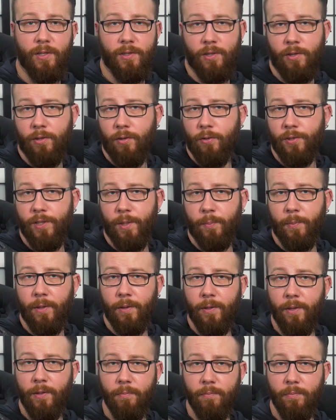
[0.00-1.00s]
Does it do
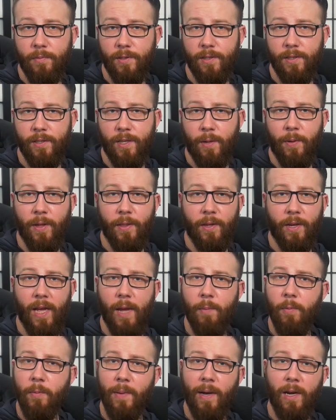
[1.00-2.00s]
something that some other
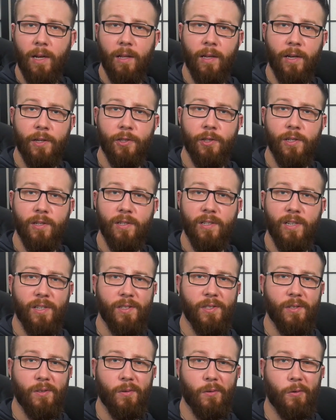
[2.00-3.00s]
game in my collection
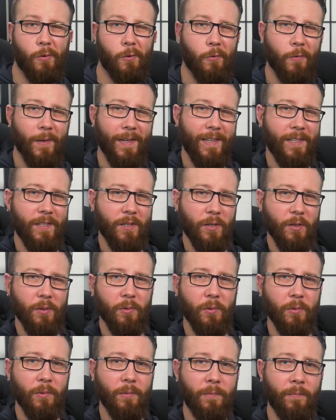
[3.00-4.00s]
doesn't already
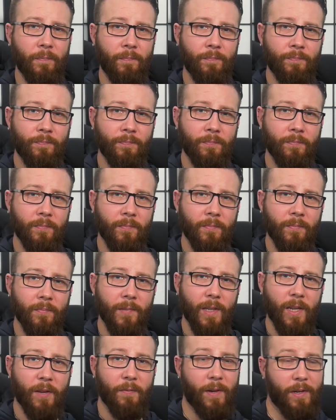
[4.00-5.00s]
do?
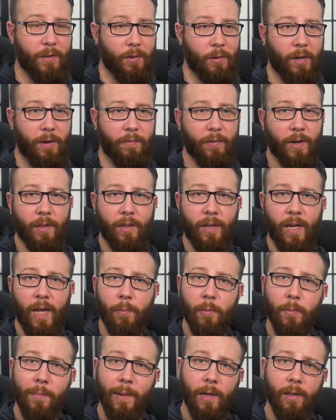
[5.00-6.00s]
And if I do have another
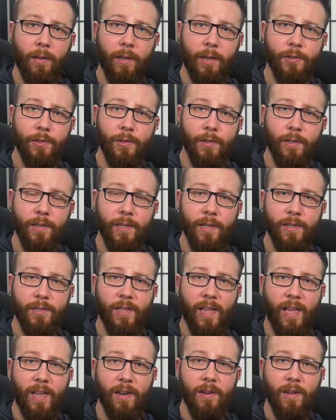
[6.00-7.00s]
game in my collection that
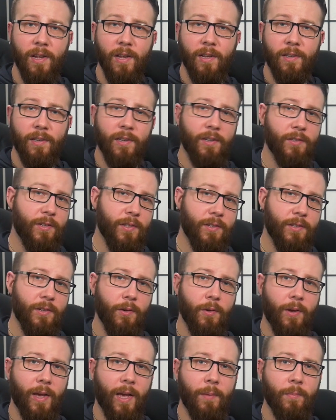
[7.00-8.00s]
does that, does
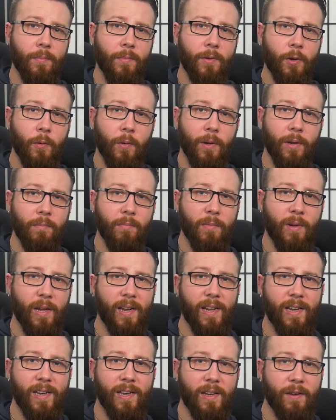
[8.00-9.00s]
this new game do it
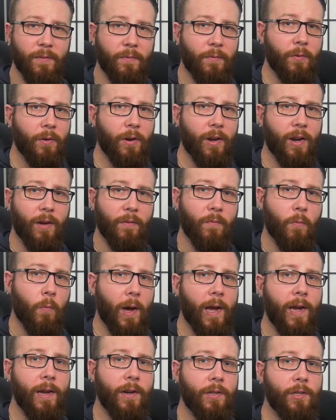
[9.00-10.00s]
in a different
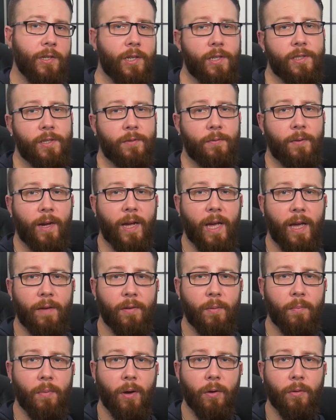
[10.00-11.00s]
enough way to justify
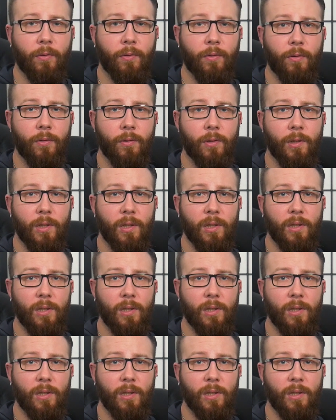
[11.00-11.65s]
having both?